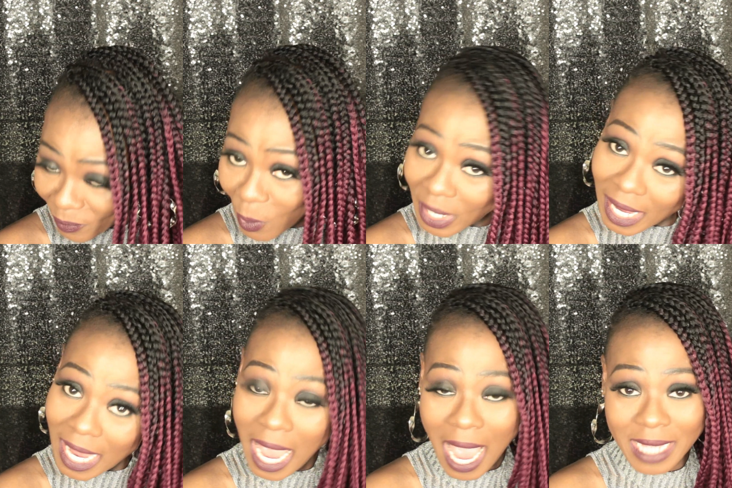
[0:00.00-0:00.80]

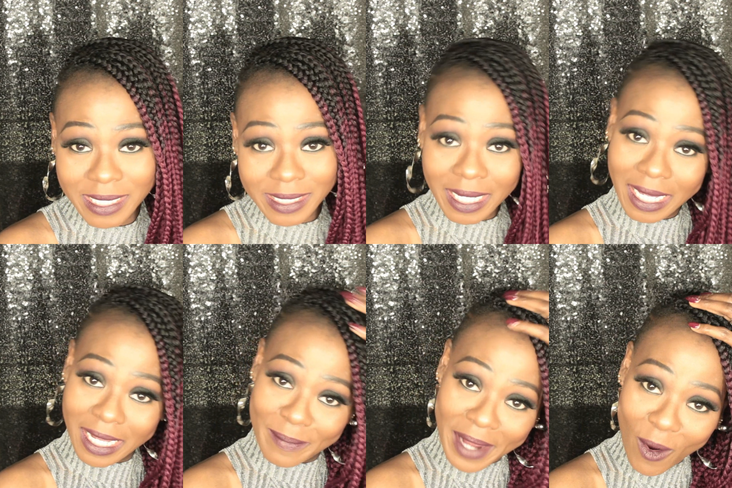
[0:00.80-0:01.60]
Okay, I did the
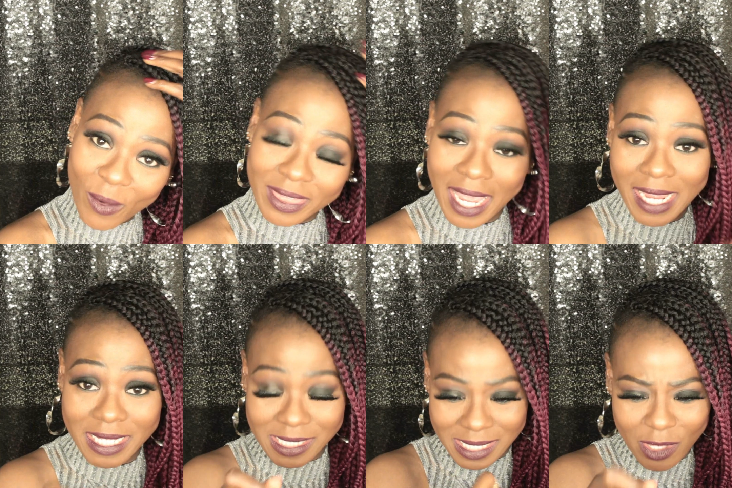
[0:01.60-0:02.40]
calabar under
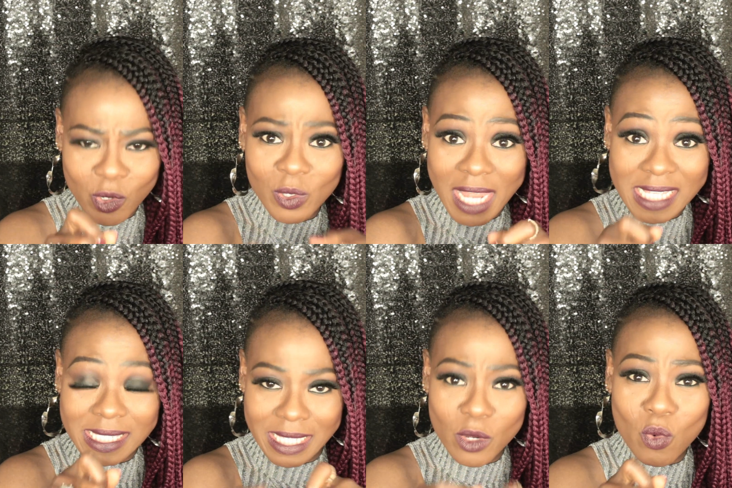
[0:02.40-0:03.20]
it, you know, that
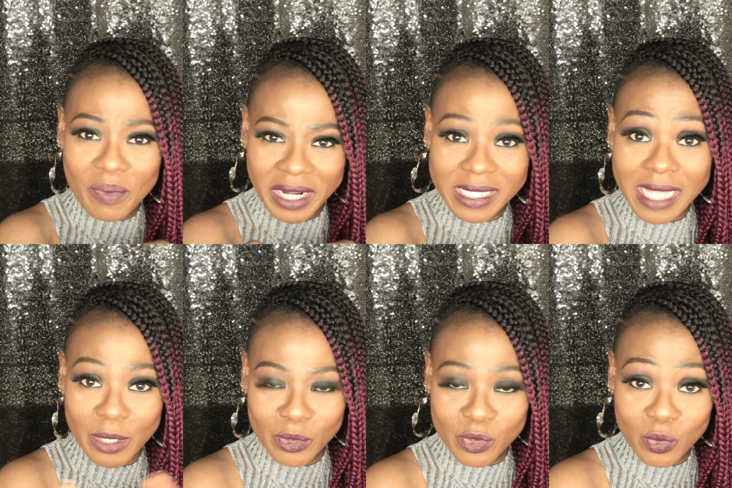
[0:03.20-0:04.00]
single braids
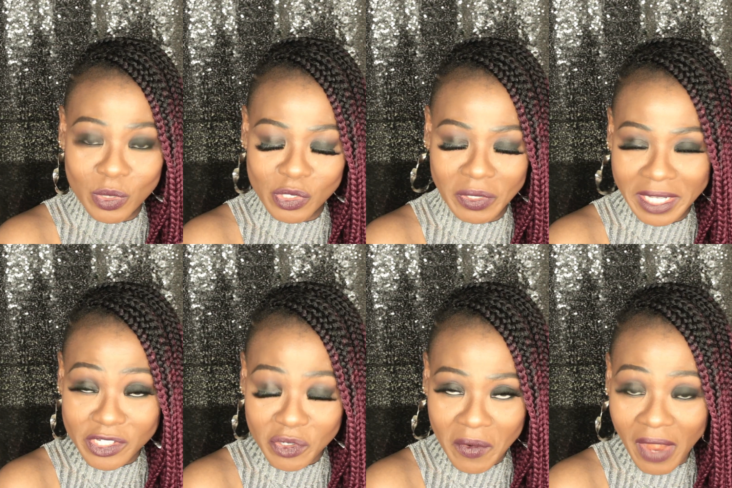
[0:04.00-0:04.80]
that you do with your
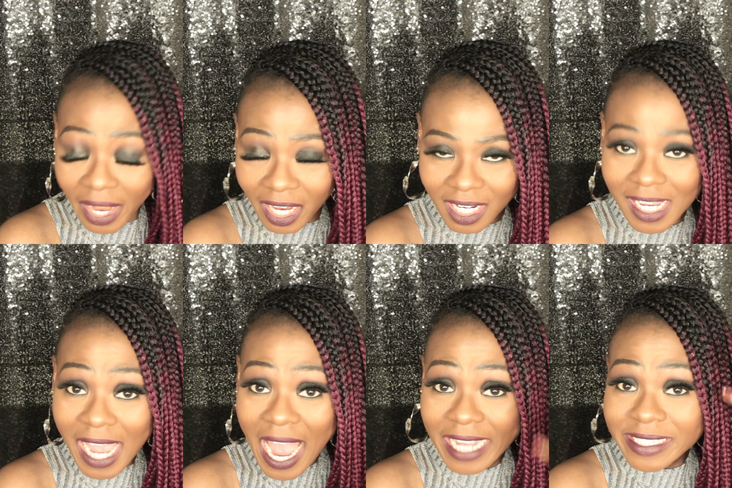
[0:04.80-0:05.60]
natural hair.
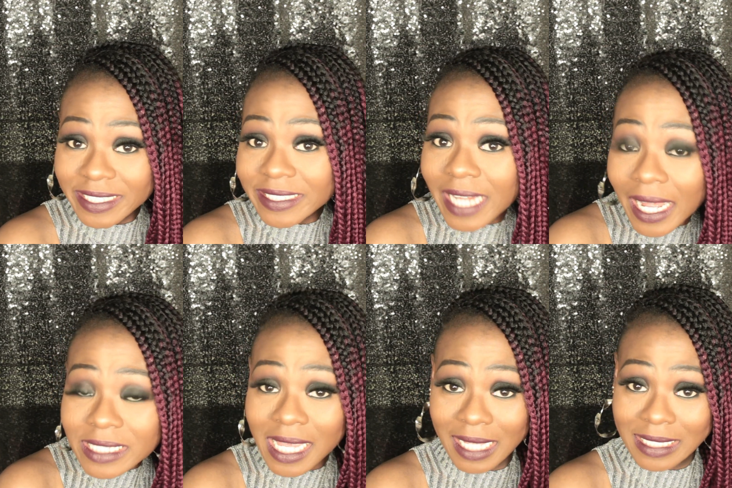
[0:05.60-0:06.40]
I did
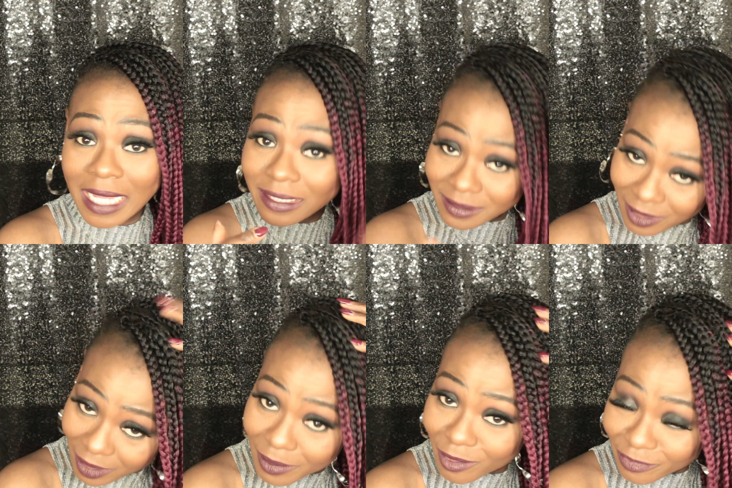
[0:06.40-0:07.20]
that, and I
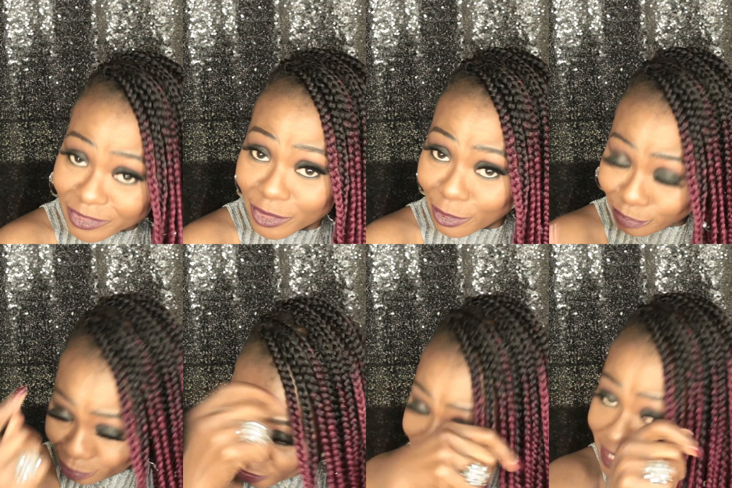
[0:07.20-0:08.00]
kind of, you know,
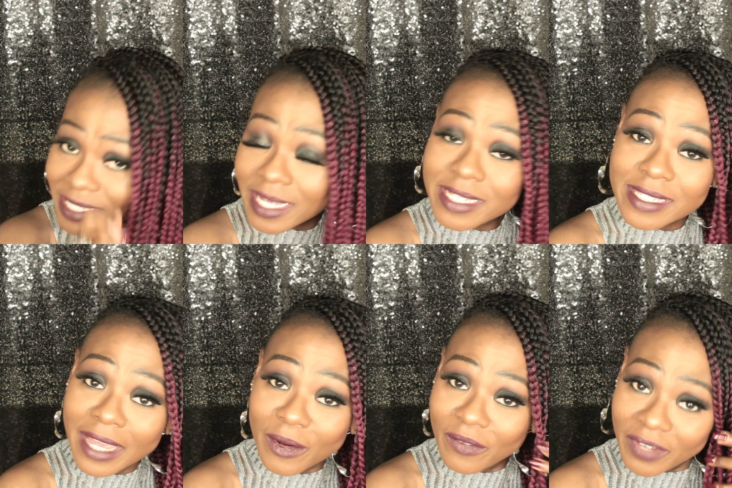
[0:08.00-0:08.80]
put this
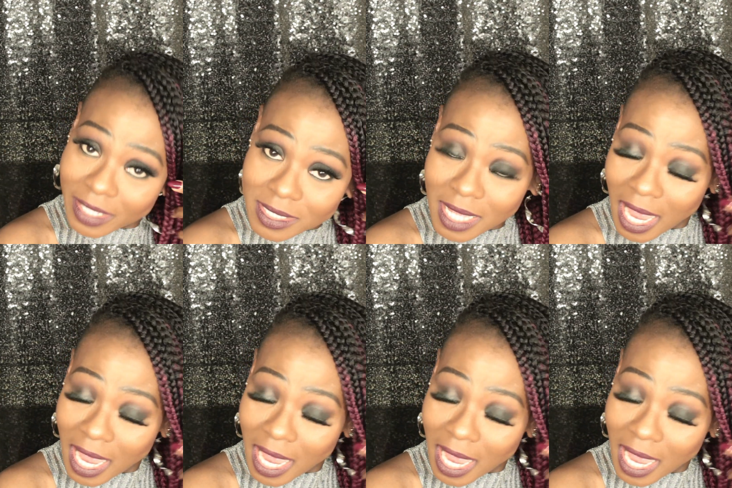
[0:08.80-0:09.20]
inside of it.